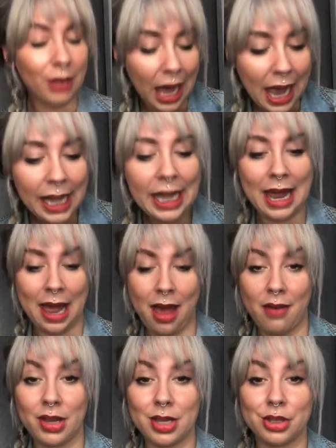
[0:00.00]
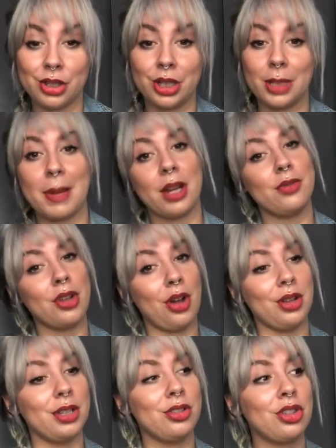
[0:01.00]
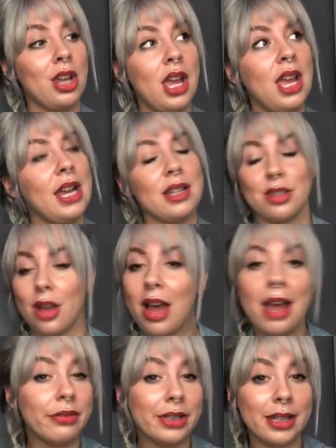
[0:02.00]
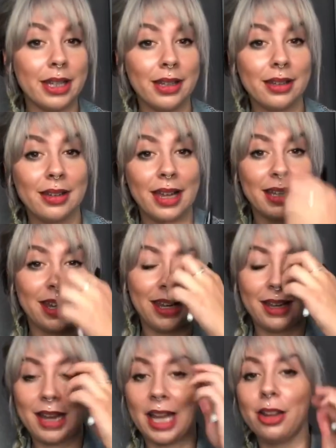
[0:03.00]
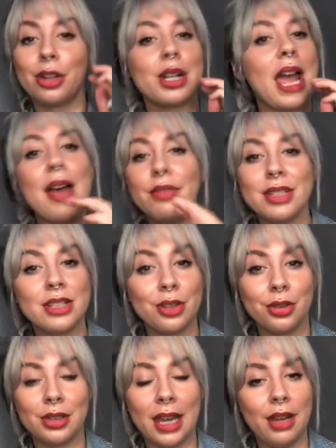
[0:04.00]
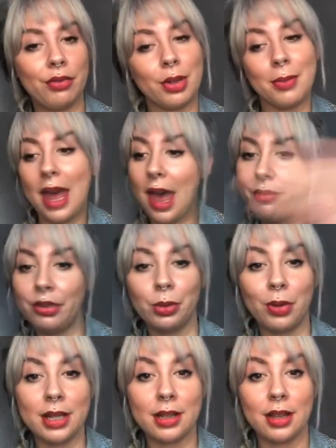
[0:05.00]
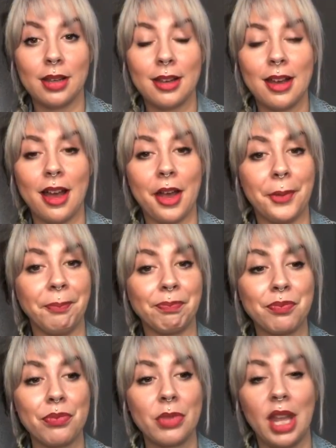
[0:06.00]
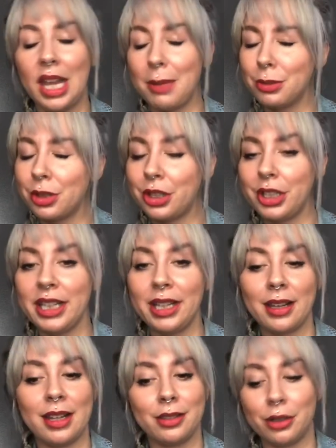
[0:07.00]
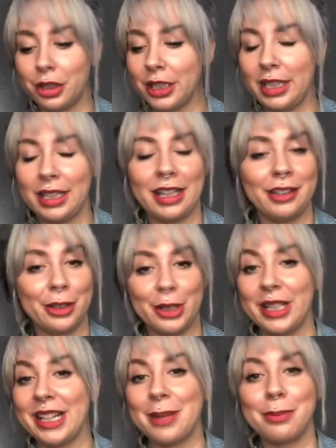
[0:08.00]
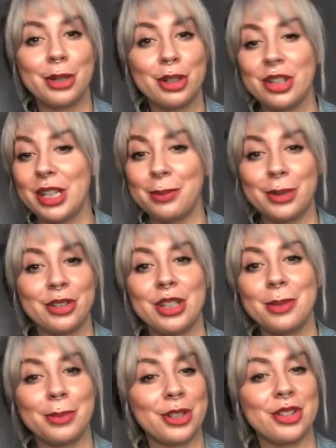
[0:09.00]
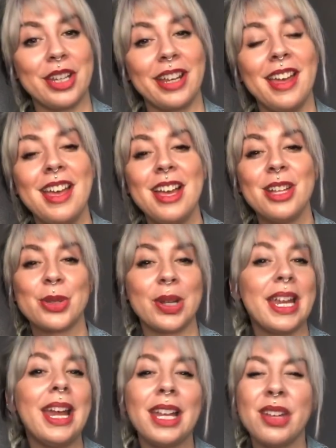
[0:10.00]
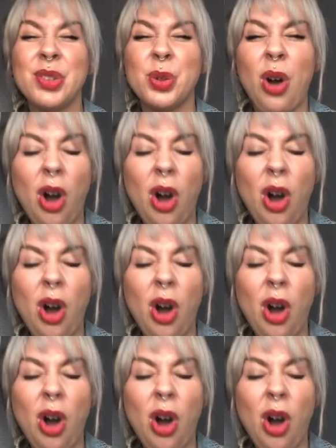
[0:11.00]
I have a certain amount of knowledge. It's not everything. I can't I learn every single day from everyone. Um, and I'm learning and learning and learning and I'm pushing and pushing and pushing. So I can't give you